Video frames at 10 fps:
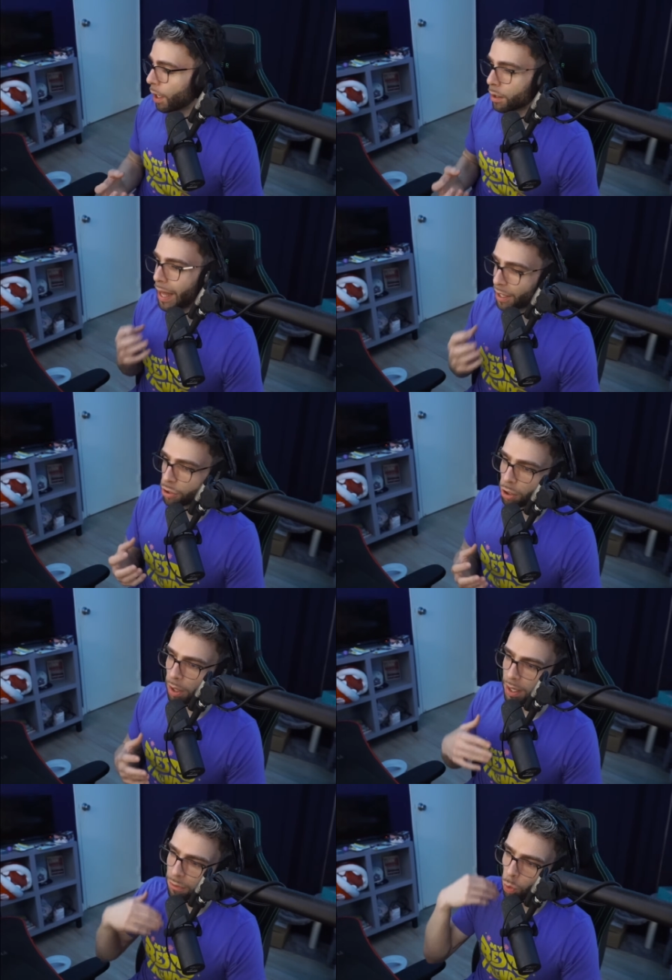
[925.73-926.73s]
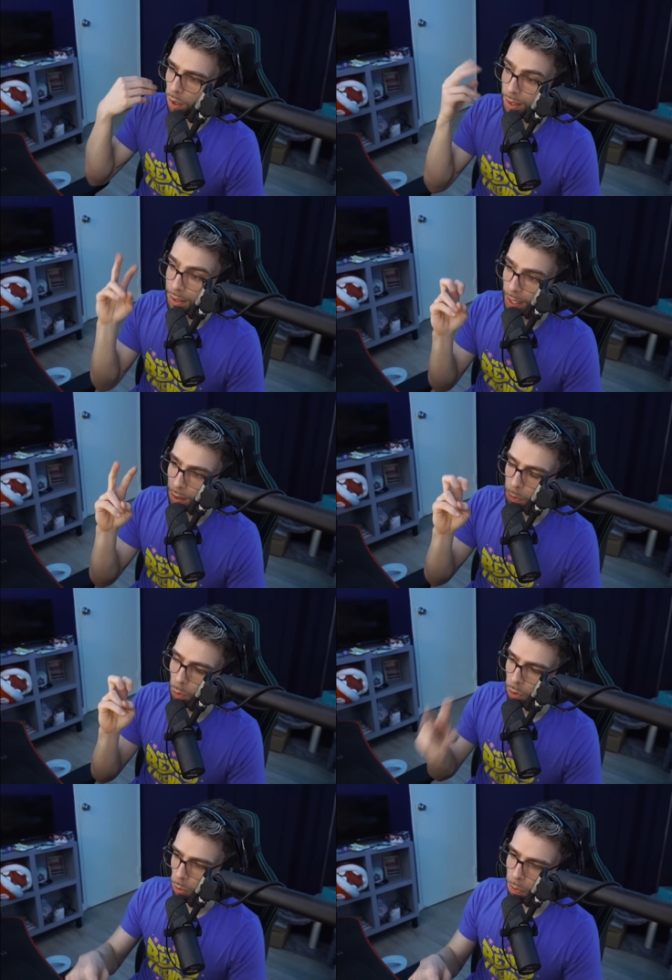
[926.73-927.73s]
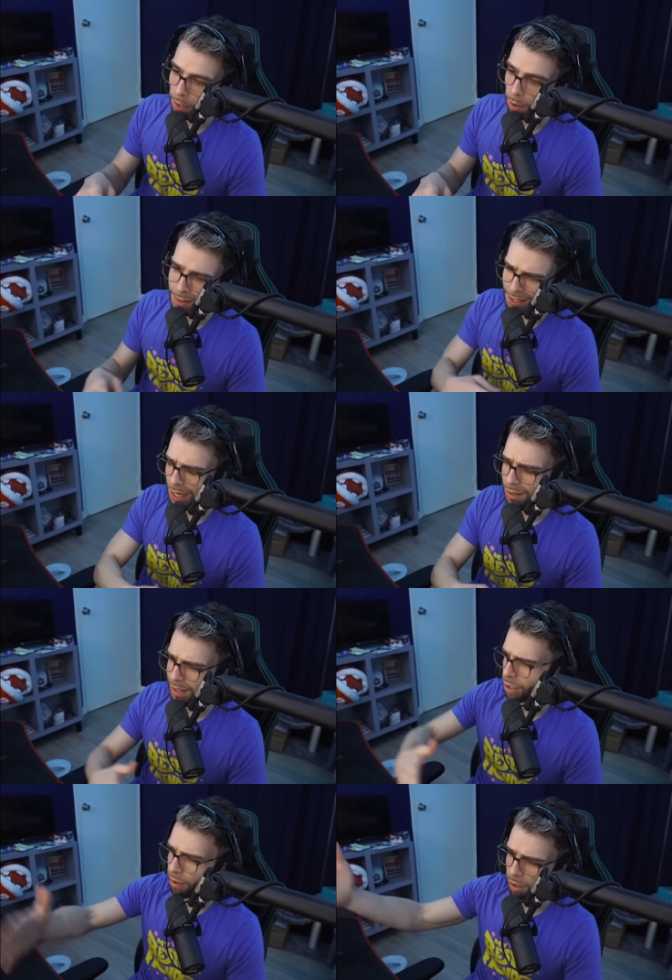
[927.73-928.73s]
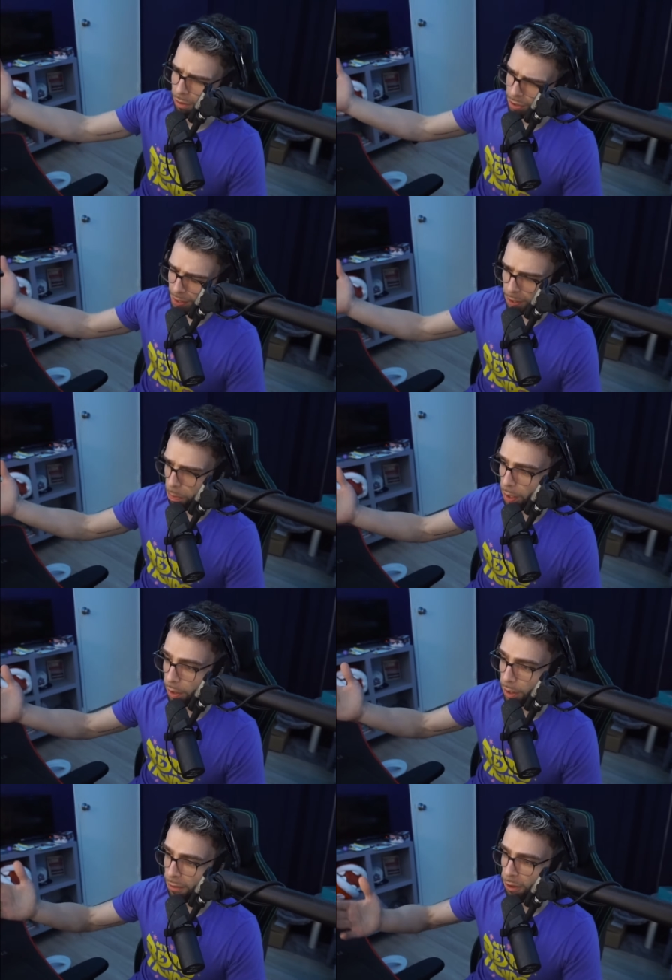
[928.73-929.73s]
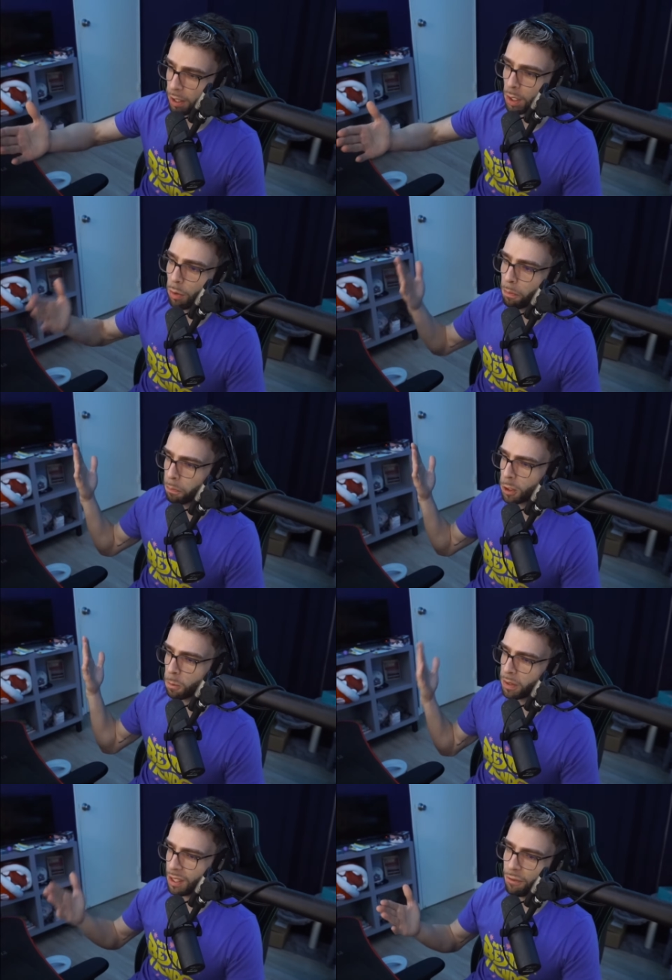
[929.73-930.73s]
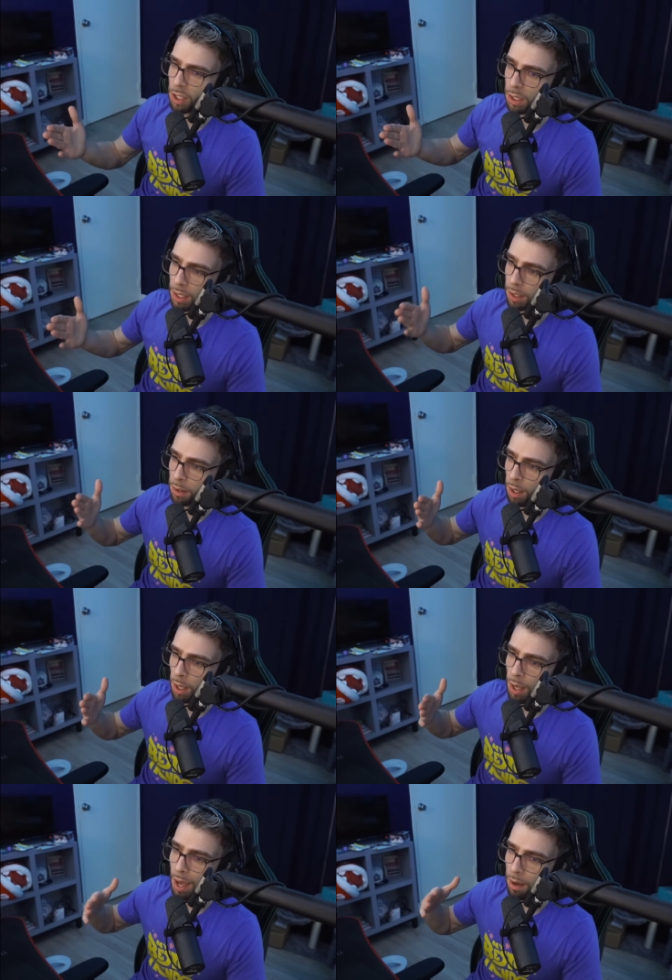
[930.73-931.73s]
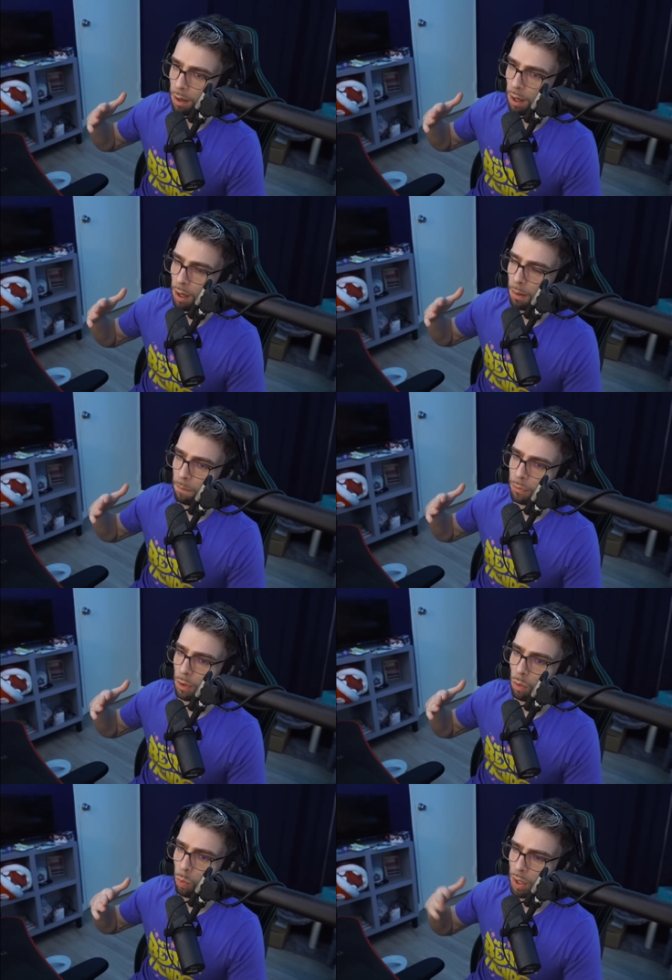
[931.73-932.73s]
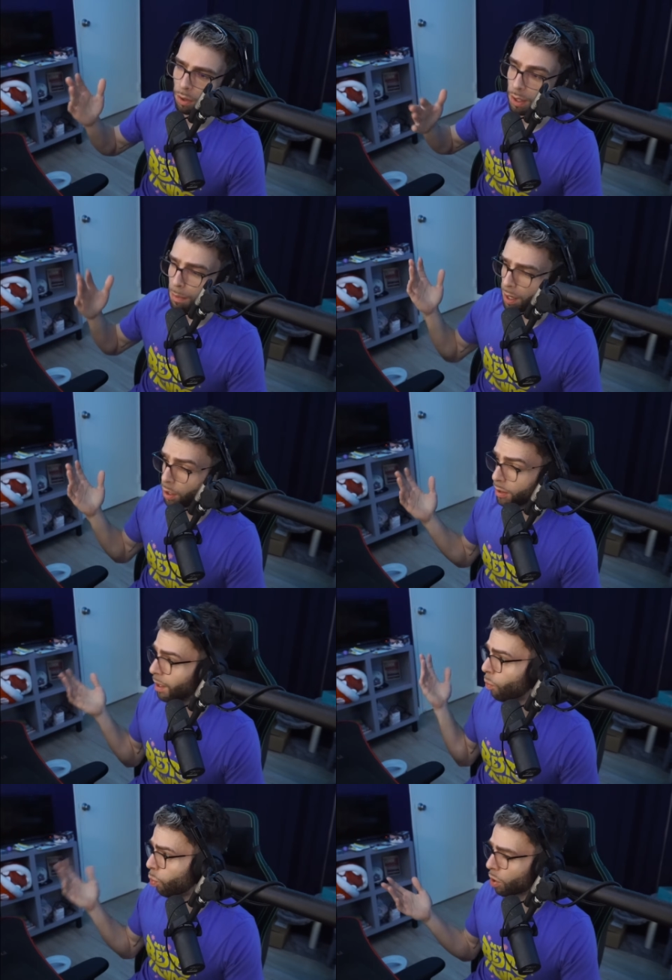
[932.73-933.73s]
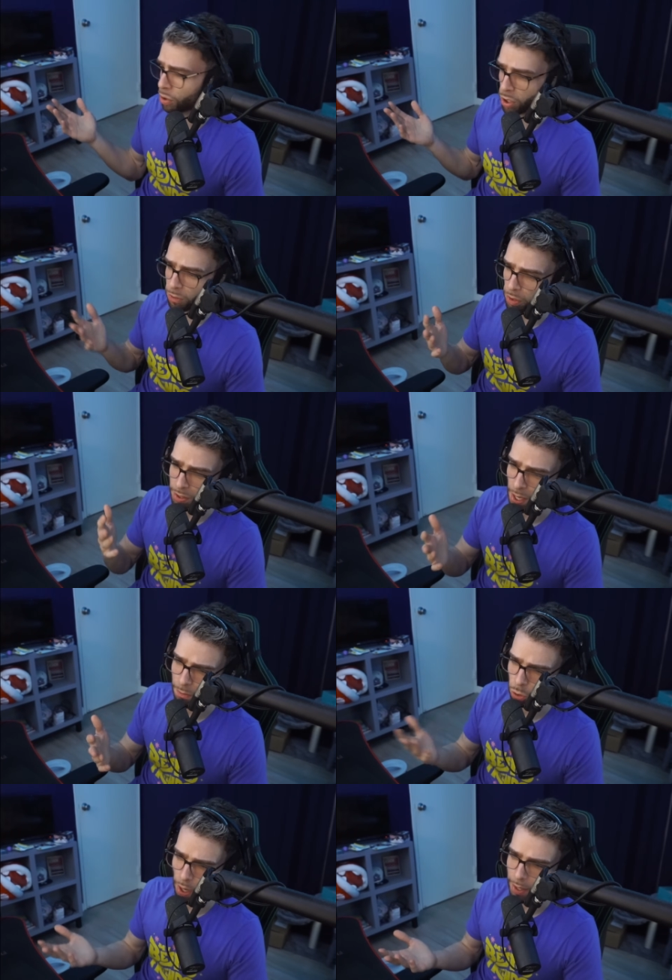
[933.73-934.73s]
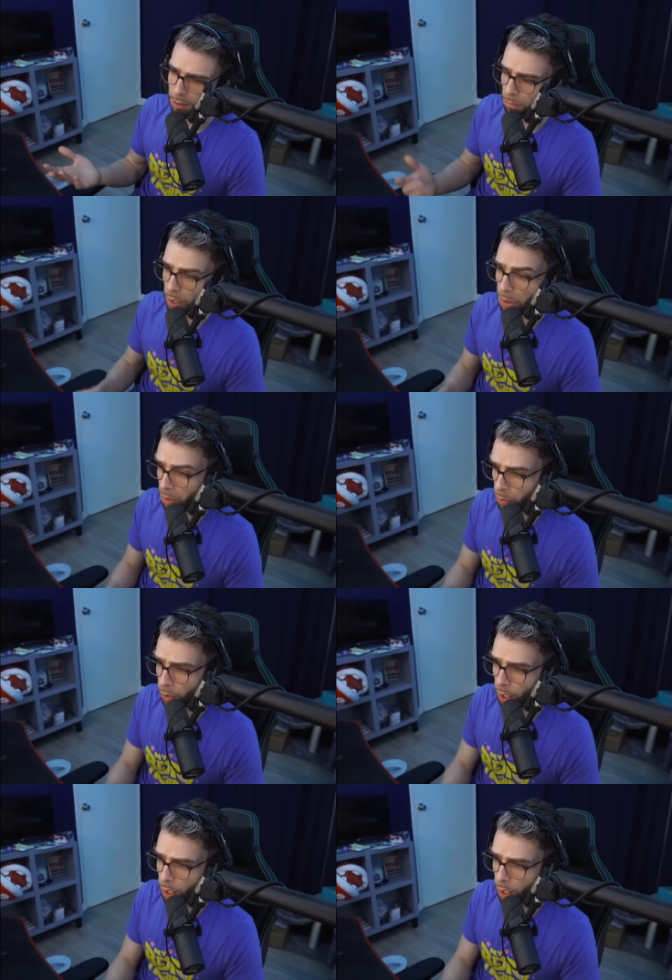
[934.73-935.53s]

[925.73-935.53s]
Last year, like if you wanted to debut a new player as a content creator or just as a player, it felt like you were specifically and um, weirdly making your team worse just for the sake of trying something new,